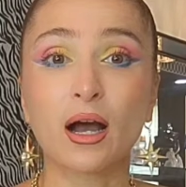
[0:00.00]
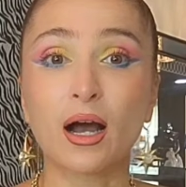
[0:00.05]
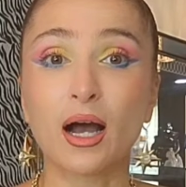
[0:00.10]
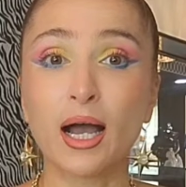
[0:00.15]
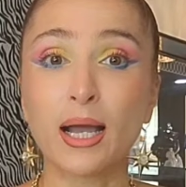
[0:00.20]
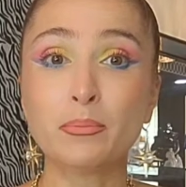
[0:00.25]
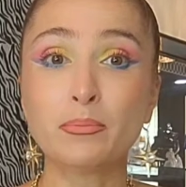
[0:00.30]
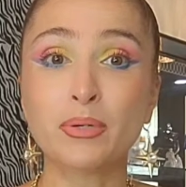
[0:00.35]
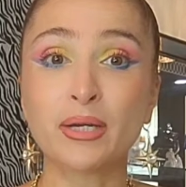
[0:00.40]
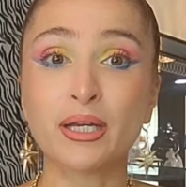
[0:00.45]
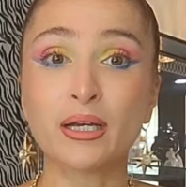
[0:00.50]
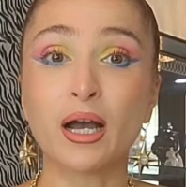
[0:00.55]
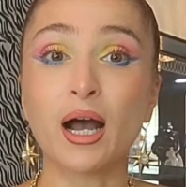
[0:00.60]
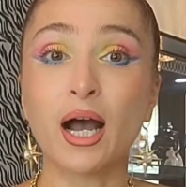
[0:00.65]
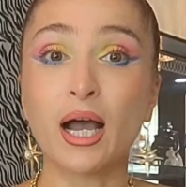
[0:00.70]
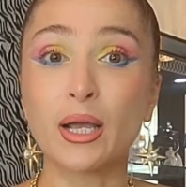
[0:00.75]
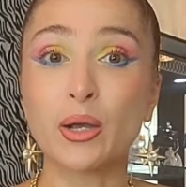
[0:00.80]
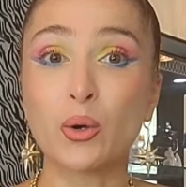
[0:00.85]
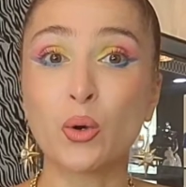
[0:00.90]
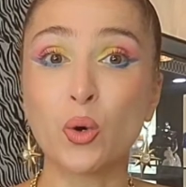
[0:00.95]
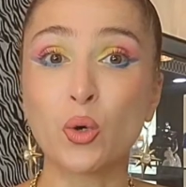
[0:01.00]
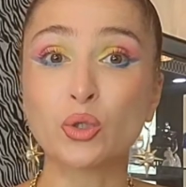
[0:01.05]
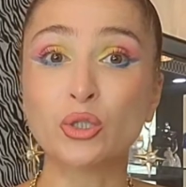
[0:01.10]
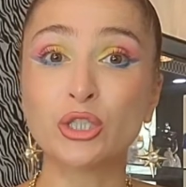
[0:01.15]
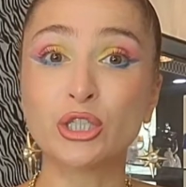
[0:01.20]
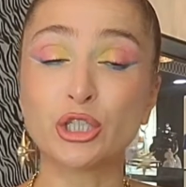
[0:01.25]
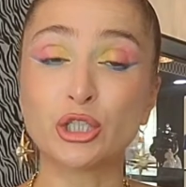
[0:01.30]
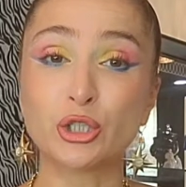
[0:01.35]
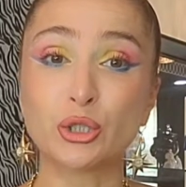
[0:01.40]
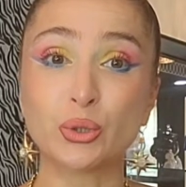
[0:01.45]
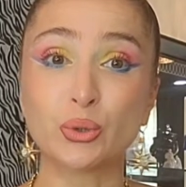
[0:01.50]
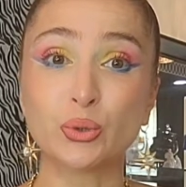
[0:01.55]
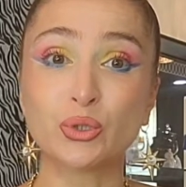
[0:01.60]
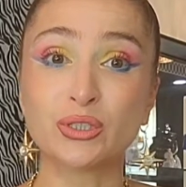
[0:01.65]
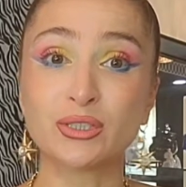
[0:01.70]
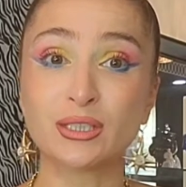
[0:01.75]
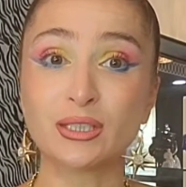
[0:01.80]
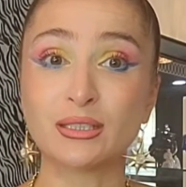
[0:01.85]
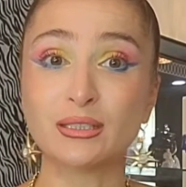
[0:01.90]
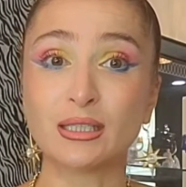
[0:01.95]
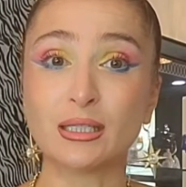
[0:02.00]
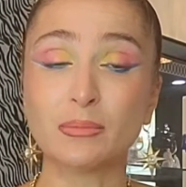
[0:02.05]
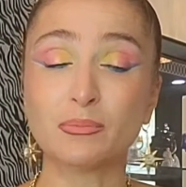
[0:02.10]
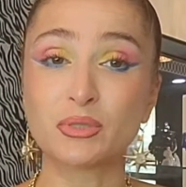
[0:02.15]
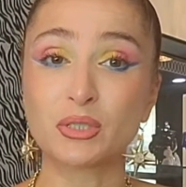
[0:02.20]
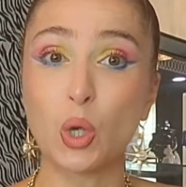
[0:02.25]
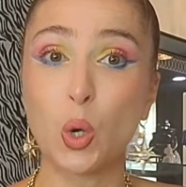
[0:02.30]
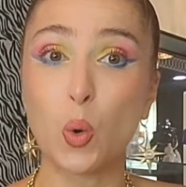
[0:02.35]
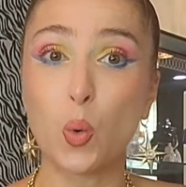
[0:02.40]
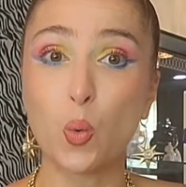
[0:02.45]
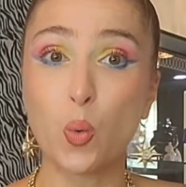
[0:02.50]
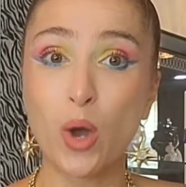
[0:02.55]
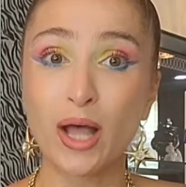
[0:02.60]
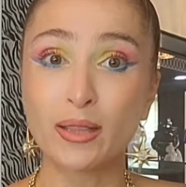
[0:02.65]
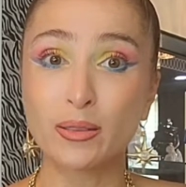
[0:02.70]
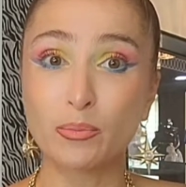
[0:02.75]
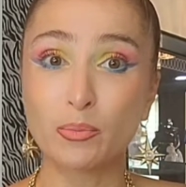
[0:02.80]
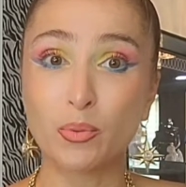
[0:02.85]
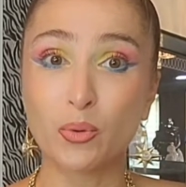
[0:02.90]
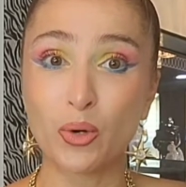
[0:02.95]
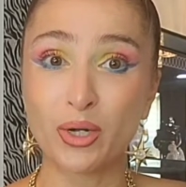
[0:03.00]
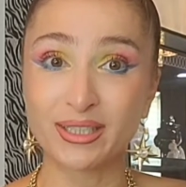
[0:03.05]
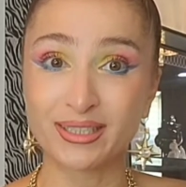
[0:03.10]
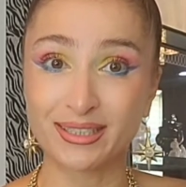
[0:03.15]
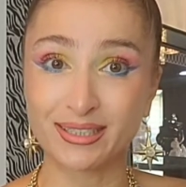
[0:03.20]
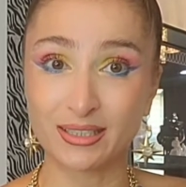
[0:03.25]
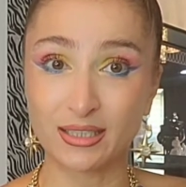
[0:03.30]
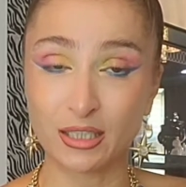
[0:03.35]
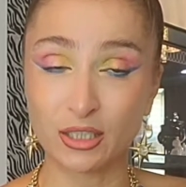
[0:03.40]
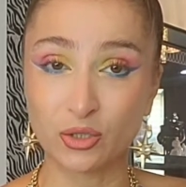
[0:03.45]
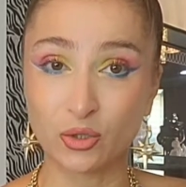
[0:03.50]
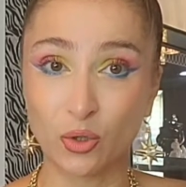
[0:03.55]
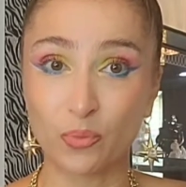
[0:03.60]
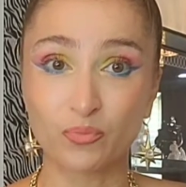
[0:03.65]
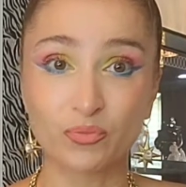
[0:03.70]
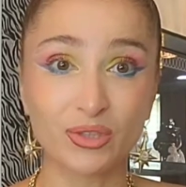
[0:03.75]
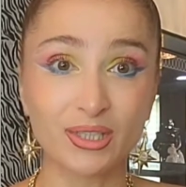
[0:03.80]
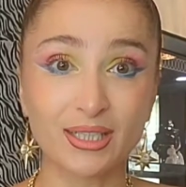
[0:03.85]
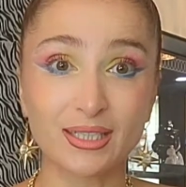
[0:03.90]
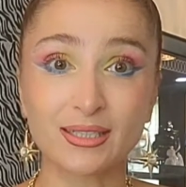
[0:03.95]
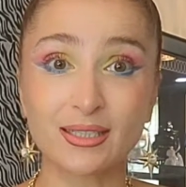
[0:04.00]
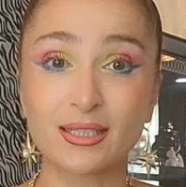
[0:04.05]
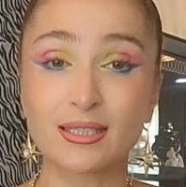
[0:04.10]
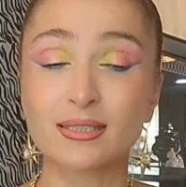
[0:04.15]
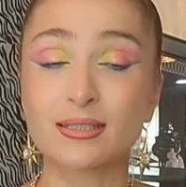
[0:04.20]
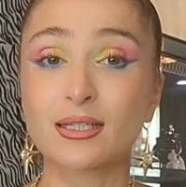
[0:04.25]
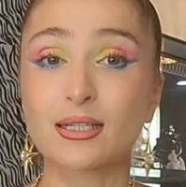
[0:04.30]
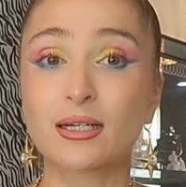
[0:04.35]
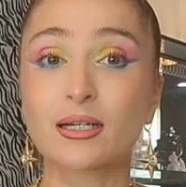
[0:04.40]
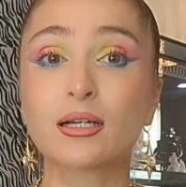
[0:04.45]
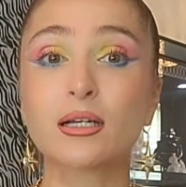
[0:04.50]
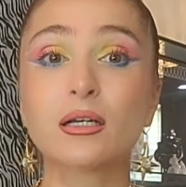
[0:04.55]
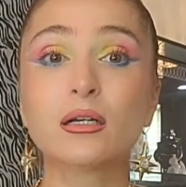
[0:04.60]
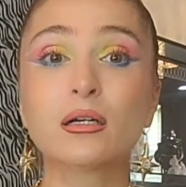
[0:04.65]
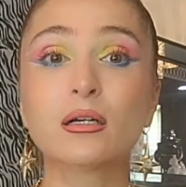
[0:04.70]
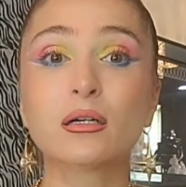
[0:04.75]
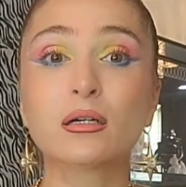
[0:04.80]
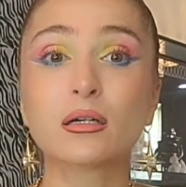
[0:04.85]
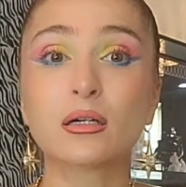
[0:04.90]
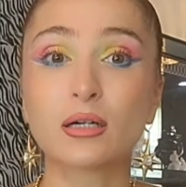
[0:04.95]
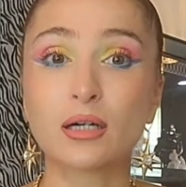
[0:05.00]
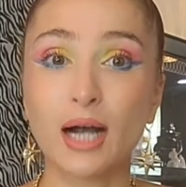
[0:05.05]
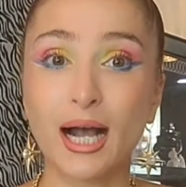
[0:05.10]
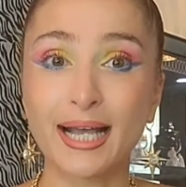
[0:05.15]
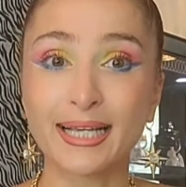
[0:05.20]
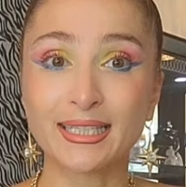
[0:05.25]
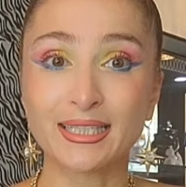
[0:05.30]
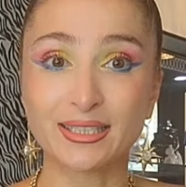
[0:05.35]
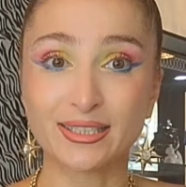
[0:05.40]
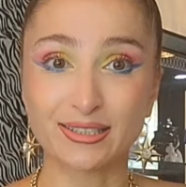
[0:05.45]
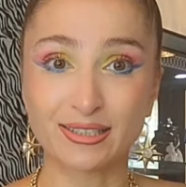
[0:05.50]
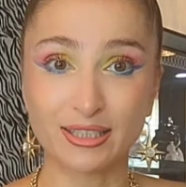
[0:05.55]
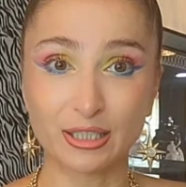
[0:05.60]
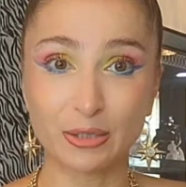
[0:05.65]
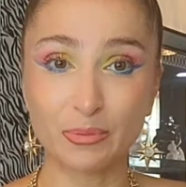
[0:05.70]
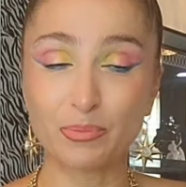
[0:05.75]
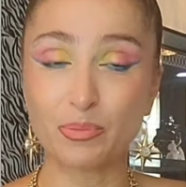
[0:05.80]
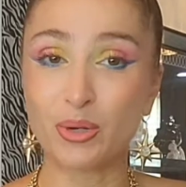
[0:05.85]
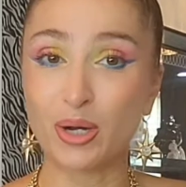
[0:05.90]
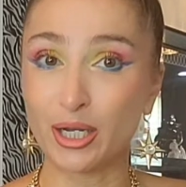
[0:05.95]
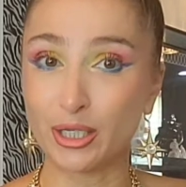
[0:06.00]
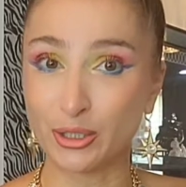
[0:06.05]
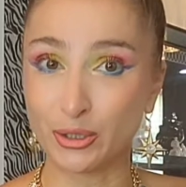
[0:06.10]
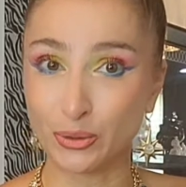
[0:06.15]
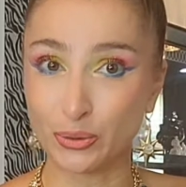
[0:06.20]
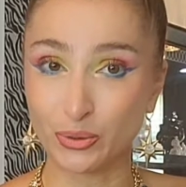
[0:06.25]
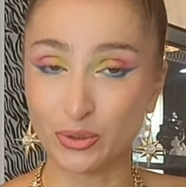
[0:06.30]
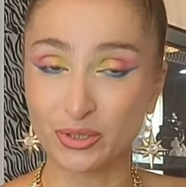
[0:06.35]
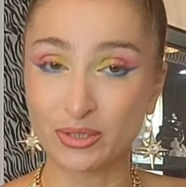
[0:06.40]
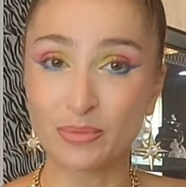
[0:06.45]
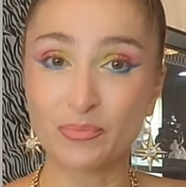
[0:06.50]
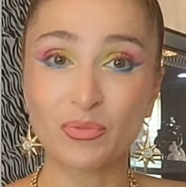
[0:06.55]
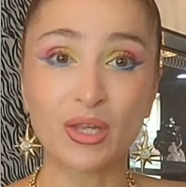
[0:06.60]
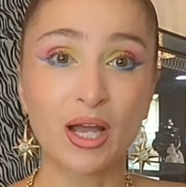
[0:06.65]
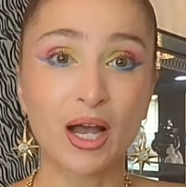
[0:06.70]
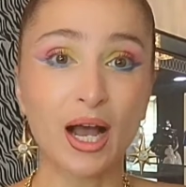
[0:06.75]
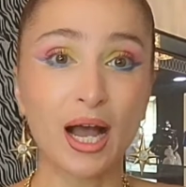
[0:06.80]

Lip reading: I only use the dips 1.0. This is the highest dip I used.